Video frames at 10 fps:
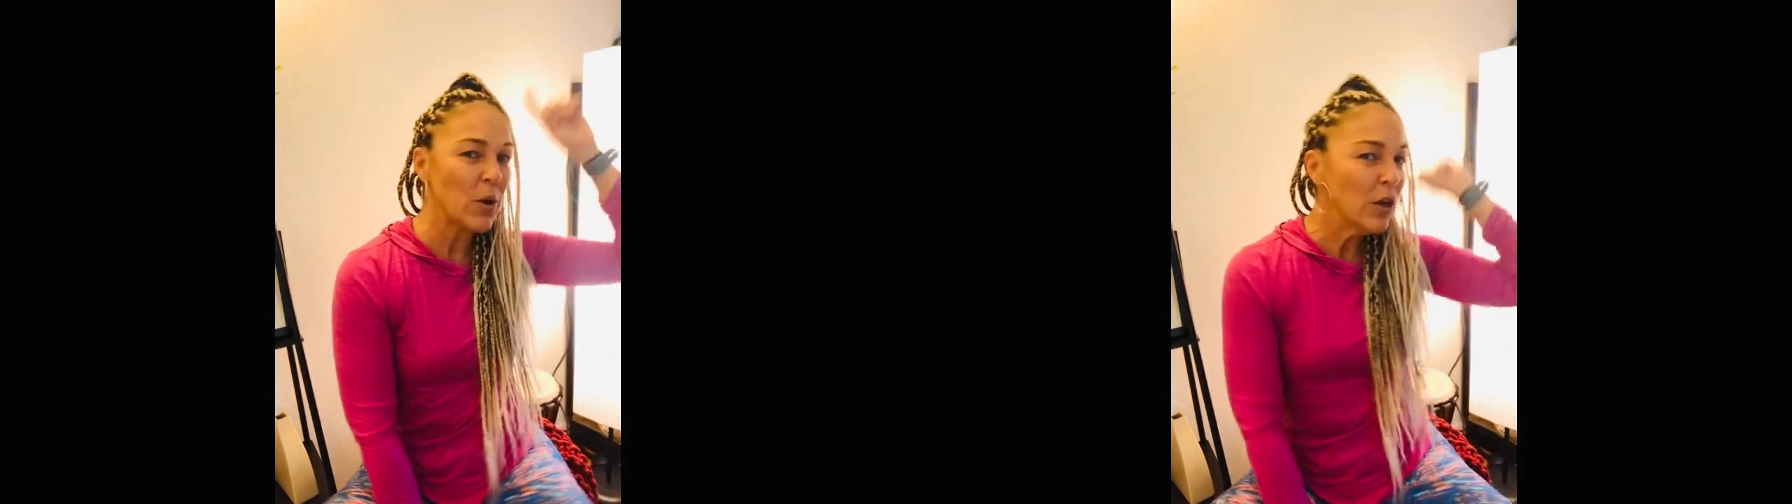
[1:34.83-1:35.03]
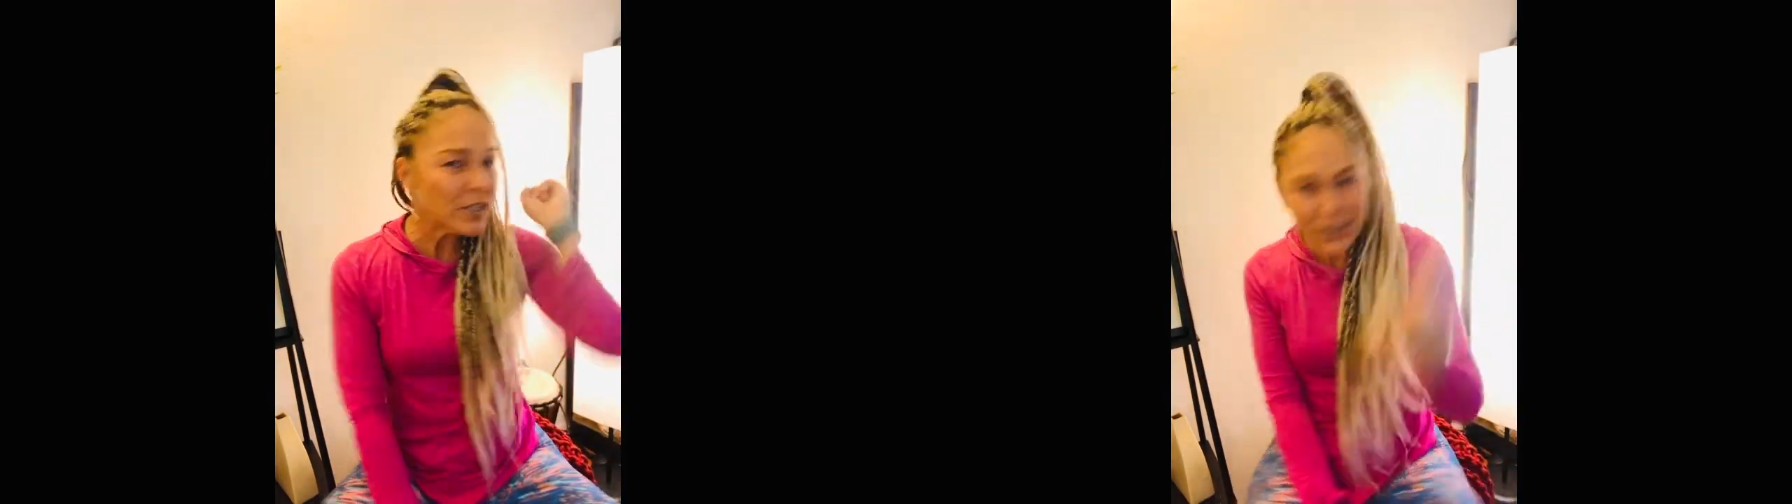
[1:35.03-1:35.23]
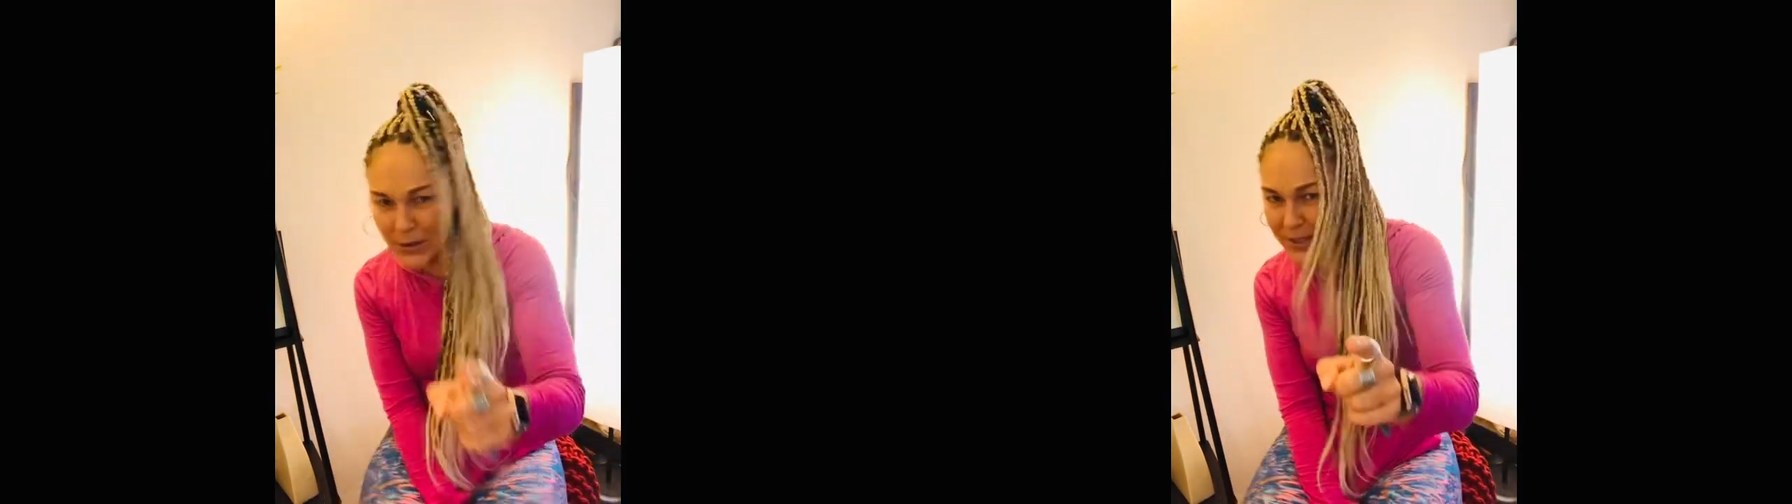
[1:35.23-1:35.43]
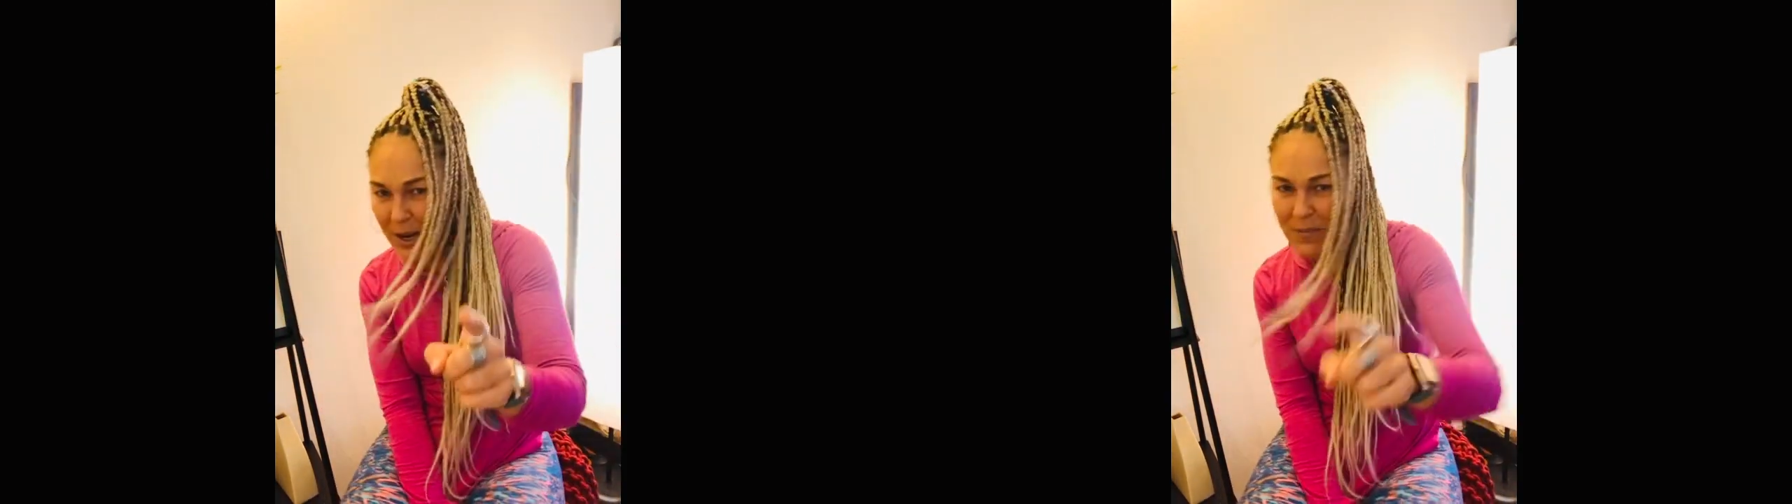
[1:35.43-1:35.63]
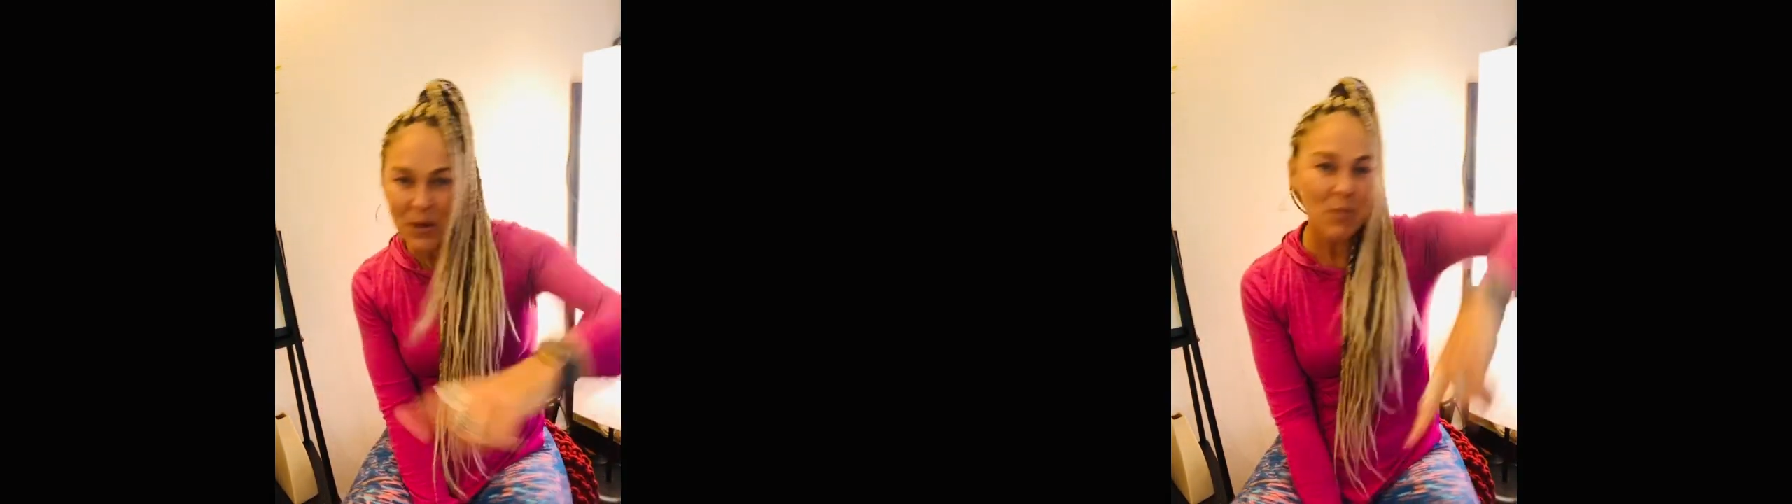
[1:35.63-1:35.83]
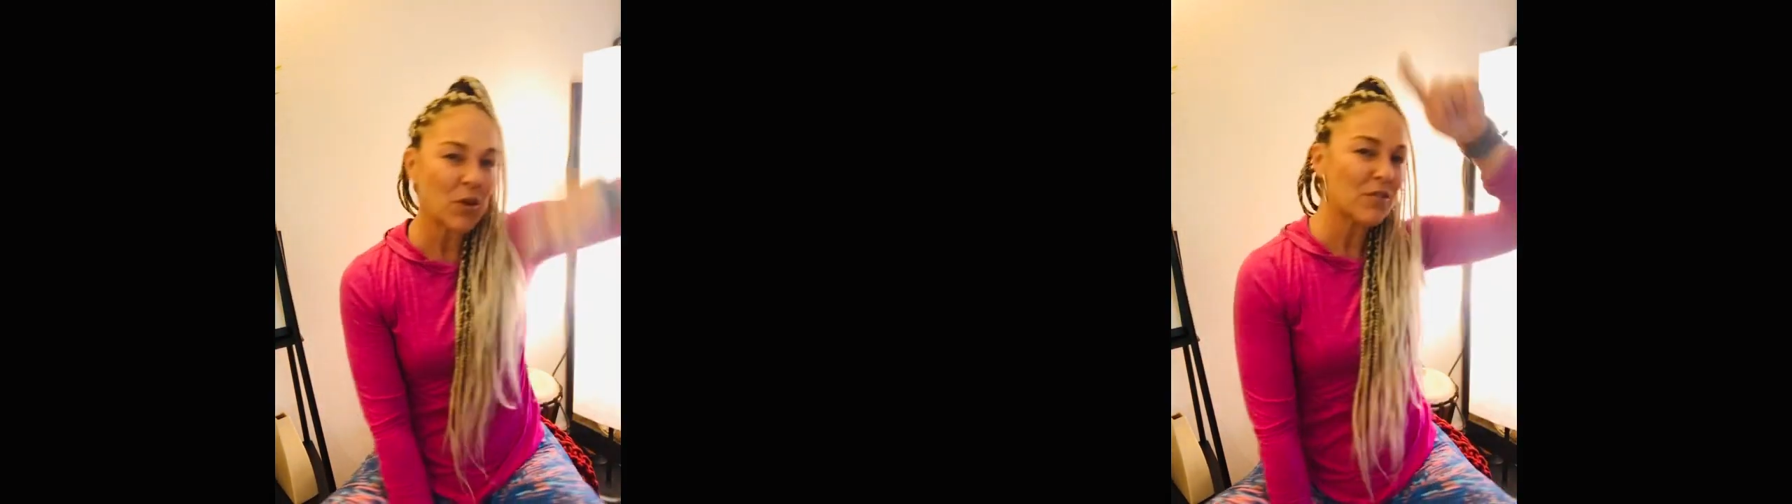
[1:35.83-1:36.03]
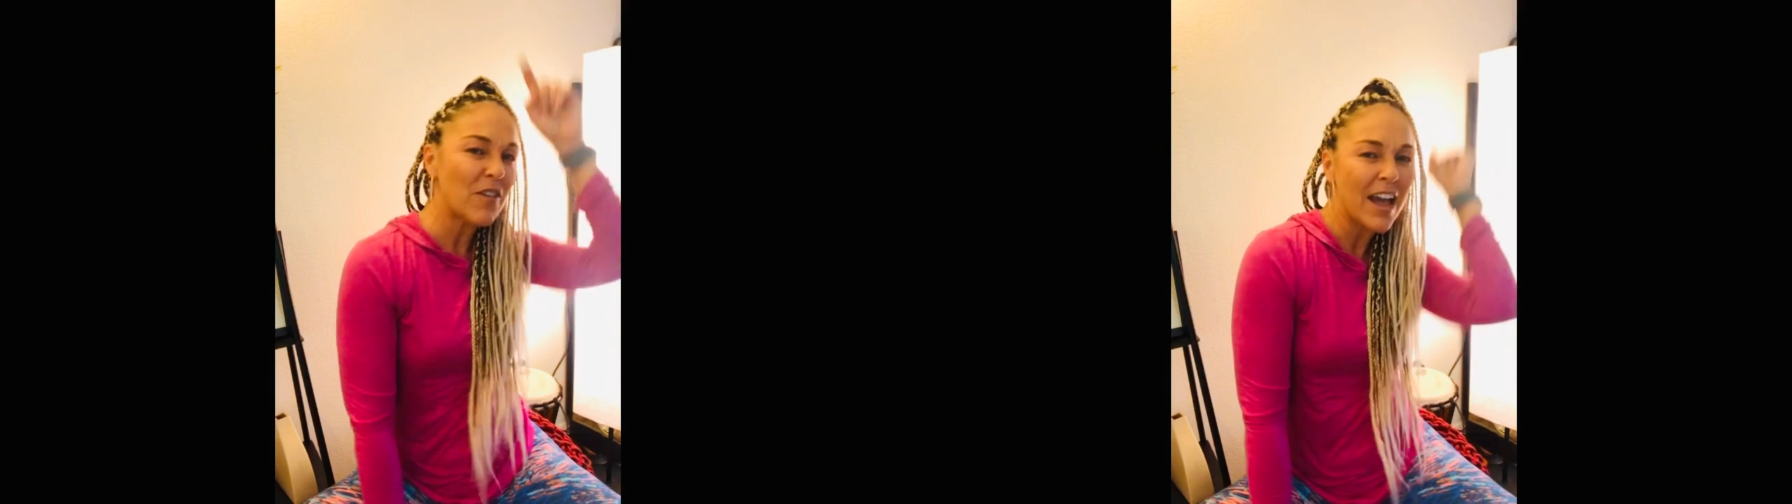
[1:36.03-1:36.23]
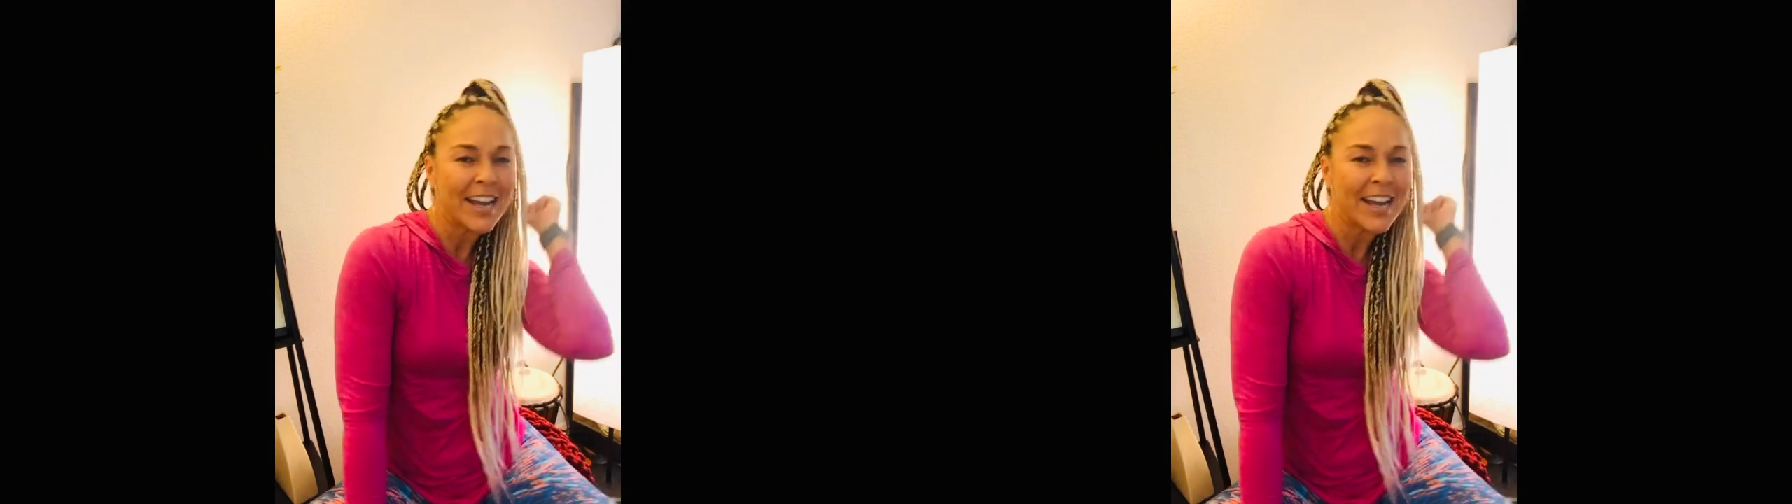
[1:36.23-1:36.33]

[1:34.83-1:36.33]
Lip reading: so it's gonna be more fun,